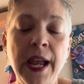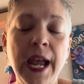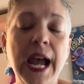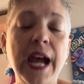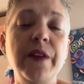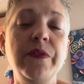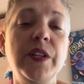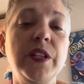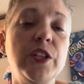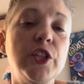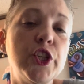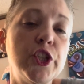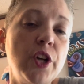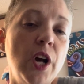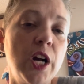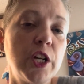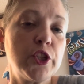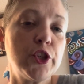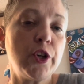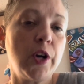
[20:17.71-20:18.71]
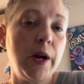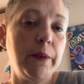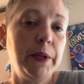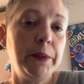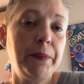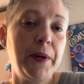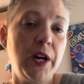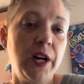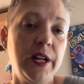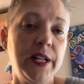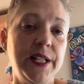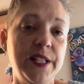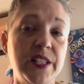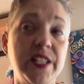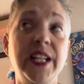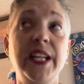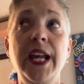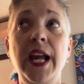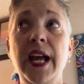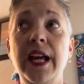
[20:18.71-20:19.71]
And then the shock trauma part is,
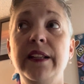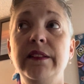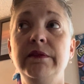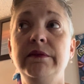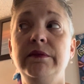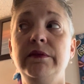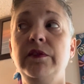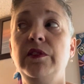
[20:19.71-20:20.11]
again,